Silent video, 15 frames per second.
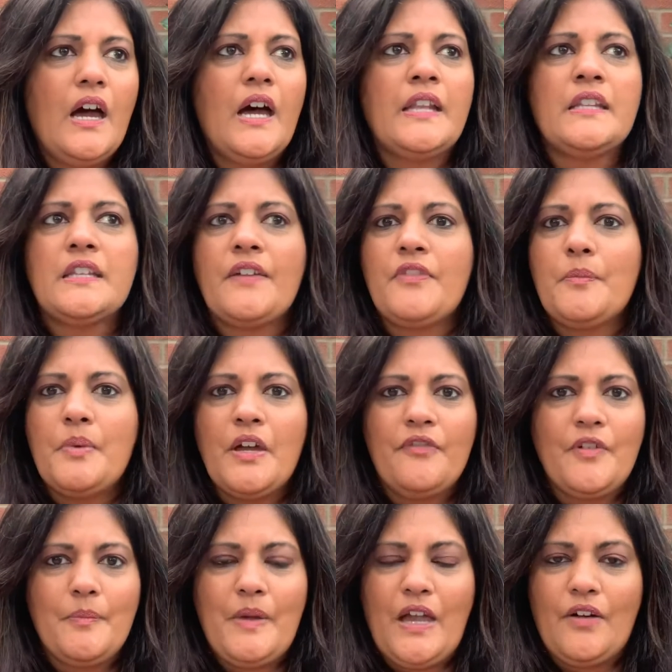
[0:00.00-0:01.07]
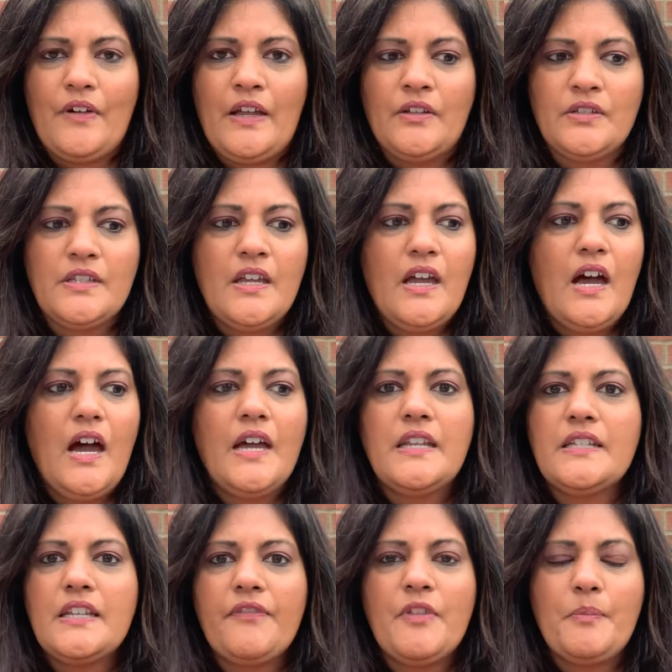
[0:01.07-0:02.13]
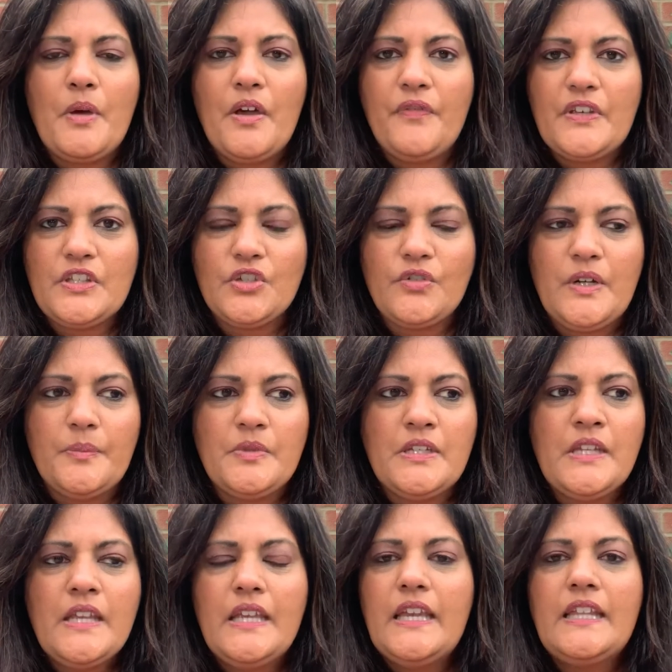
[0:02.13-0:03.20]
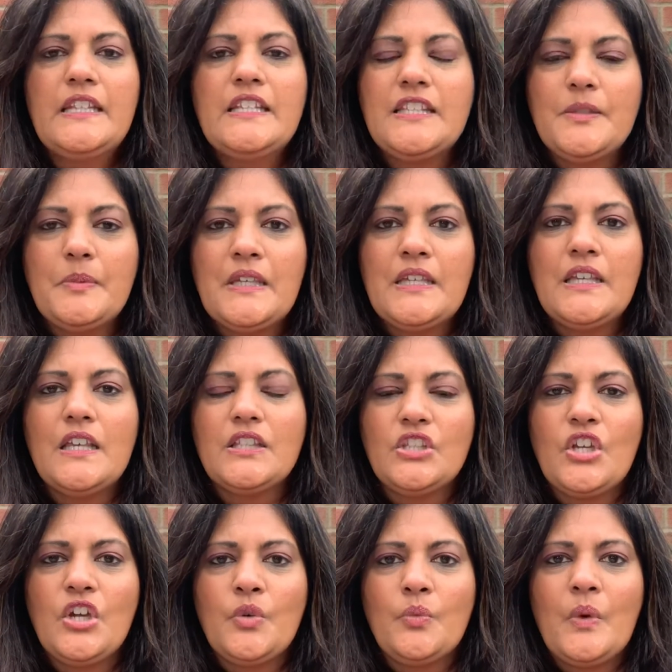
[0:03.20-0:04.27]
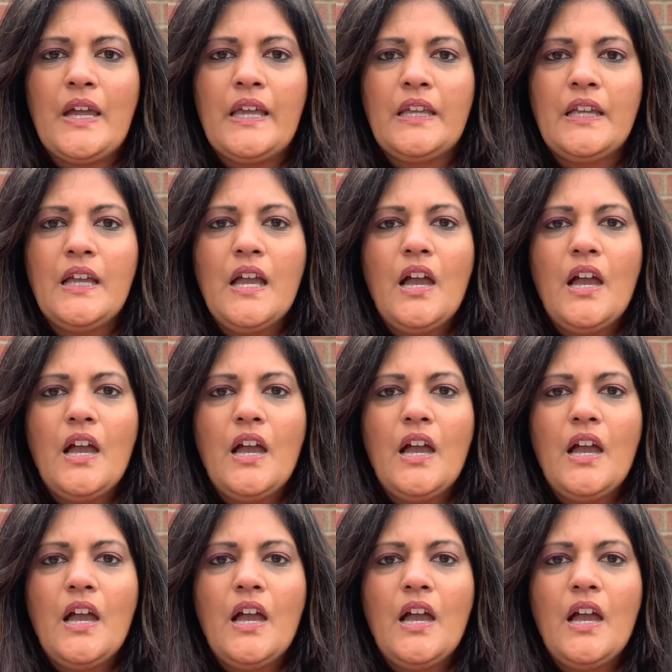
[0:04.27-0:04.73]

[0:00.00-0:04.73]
I need to have the perfect background, I need to have the perfect script, it needs to be a certain way.